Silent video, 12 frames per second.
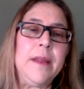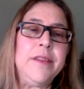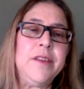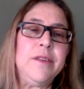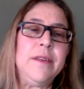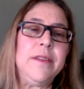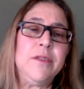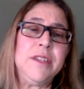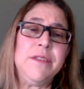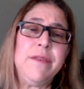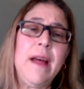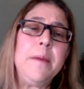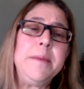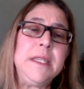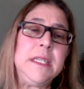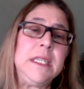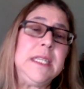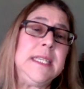they're
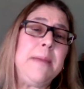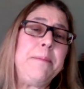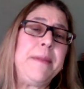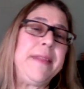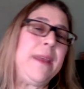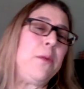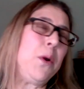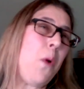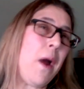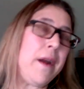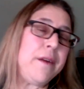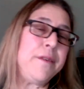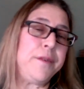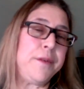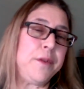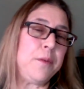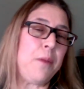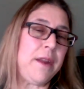developed to date, but they require
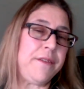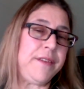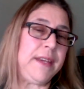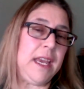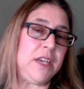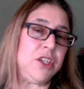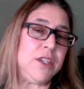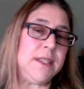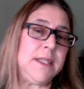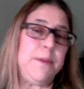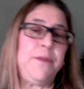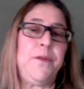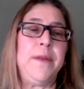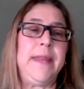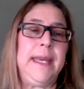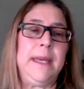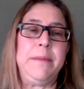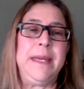further modifications before they
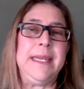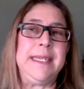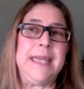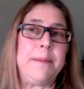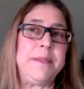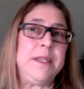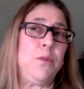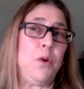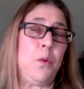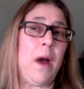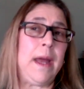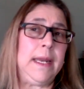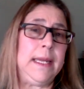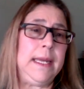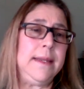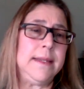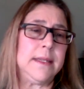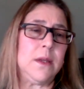can be adapted more
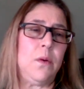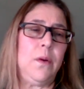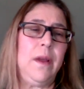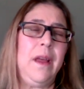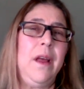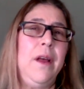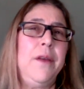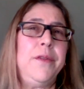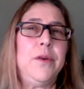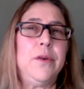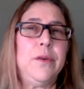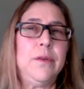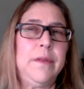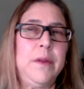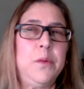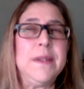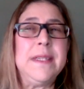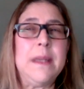widely. So there
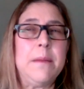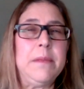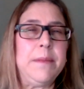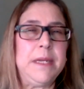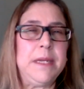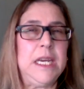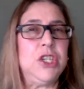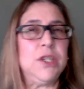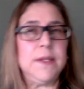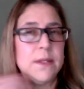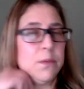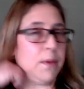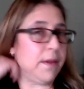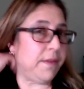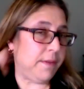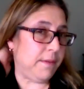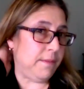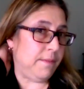were some limitations
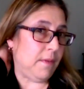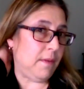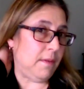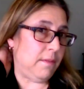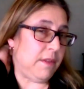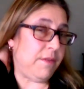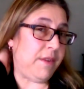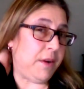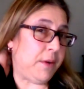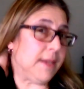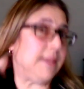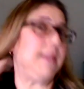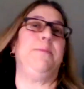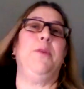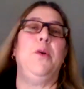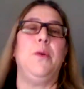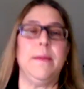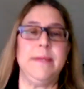with the various
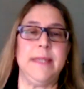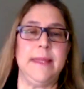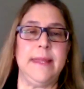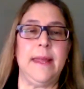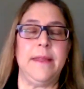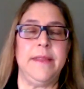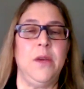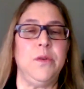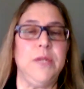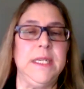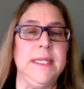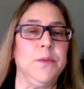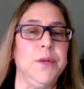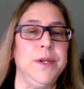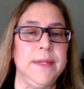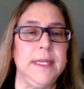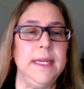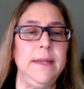programs that the OTs were
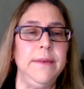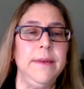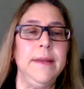using.